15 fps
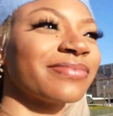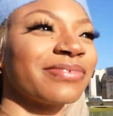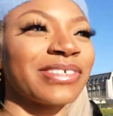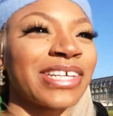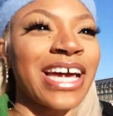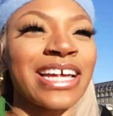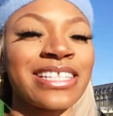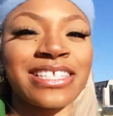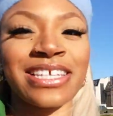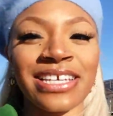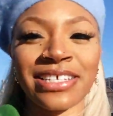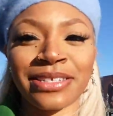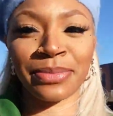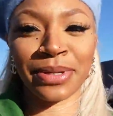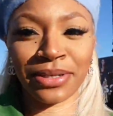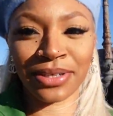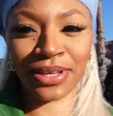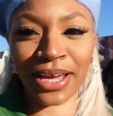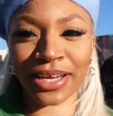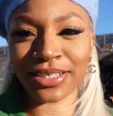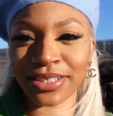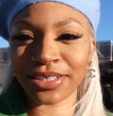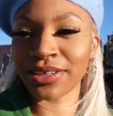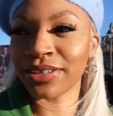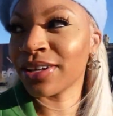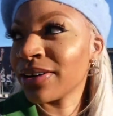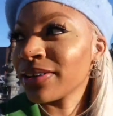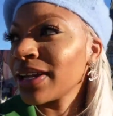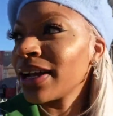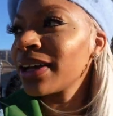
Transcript: We got tickets, but it's like it's still a long